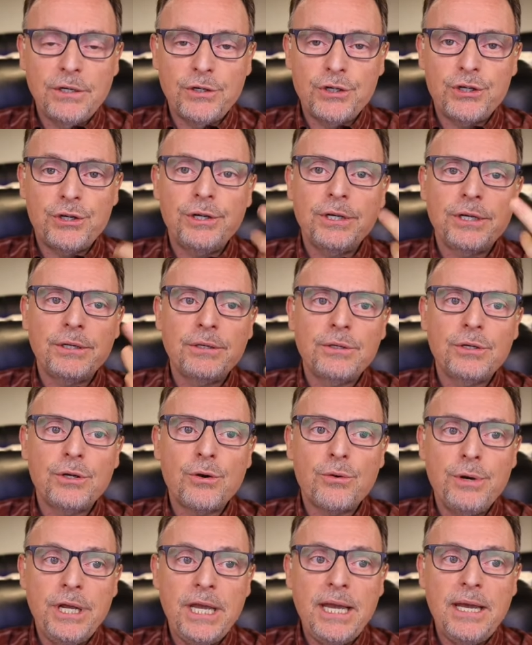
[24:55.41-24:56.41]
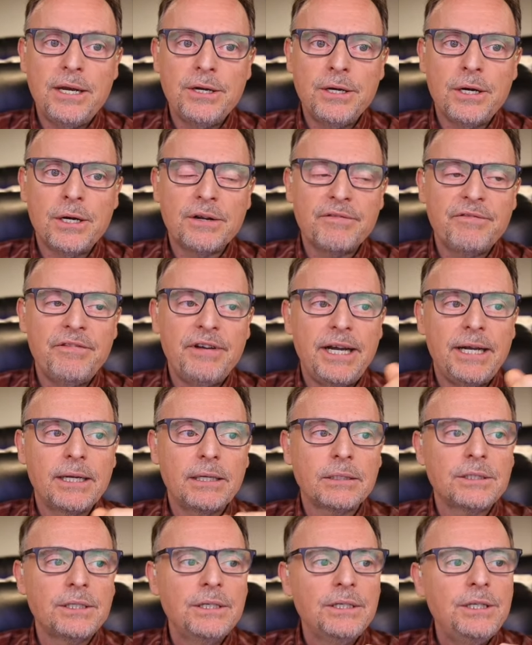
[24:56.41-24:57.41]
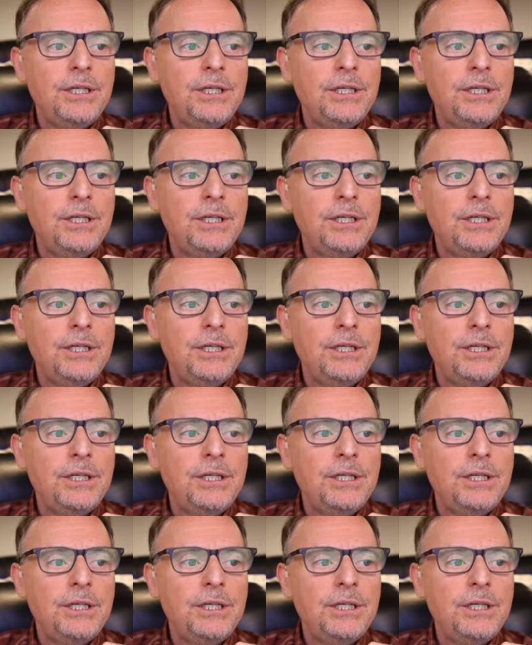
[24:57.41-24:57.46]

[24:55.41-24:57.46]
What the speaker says: Should it create an artifact?